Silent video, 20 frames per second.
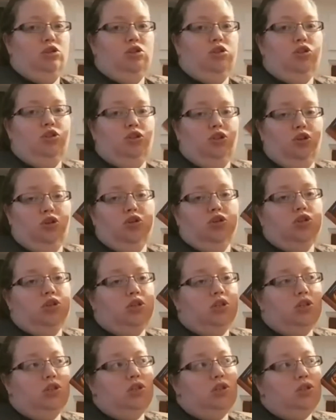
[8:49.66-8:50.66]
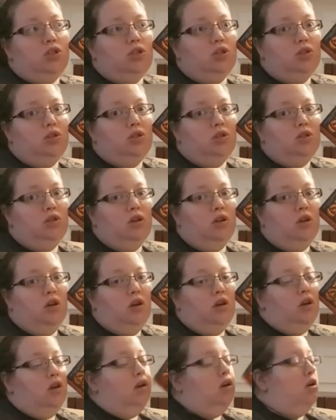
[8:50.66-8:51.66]
Circe
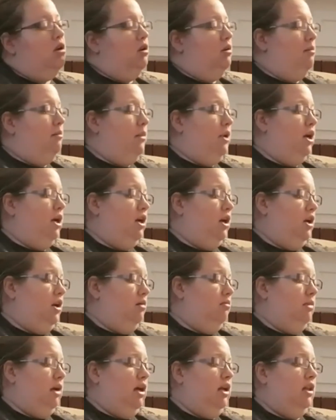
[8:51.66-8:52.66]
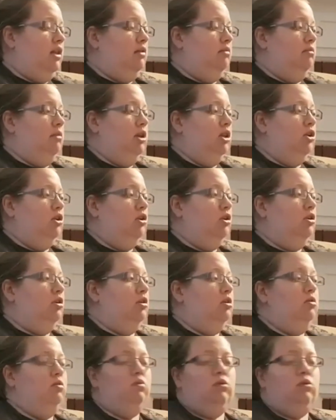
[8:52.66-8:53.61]
by Madeline Miller,